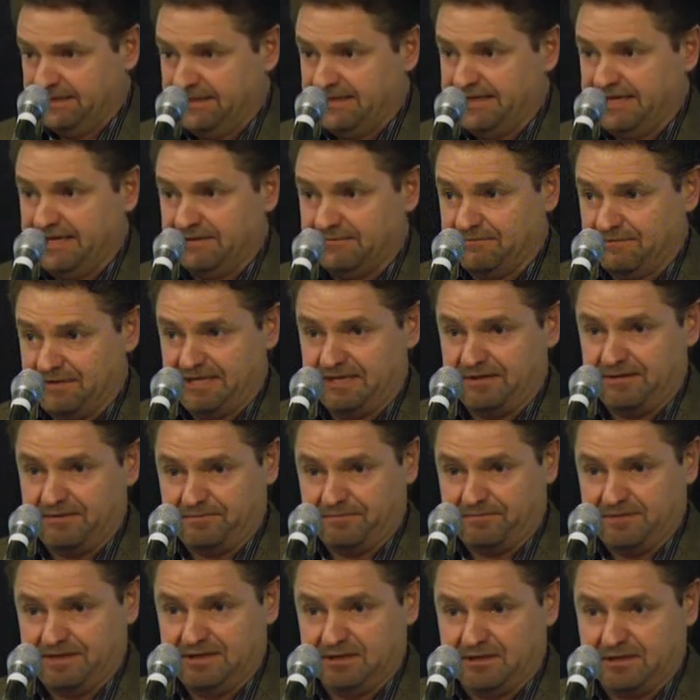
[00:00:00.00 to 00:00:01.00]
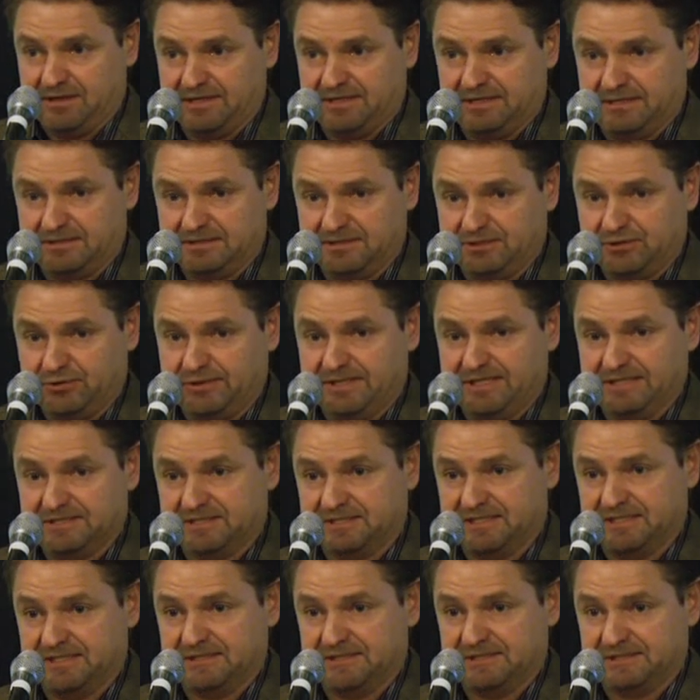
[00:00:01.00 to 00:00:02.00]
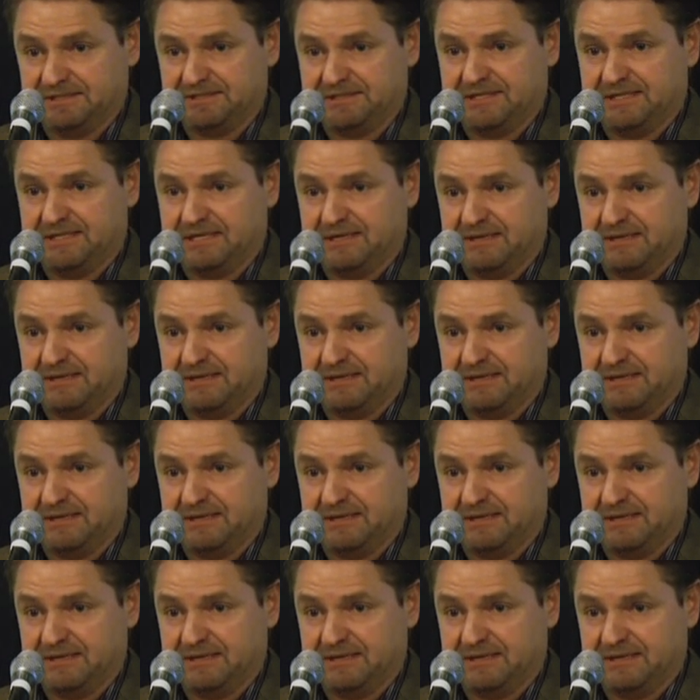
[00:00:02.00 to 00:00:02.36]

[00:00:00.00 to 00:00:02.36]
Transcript: in the feedlot industry is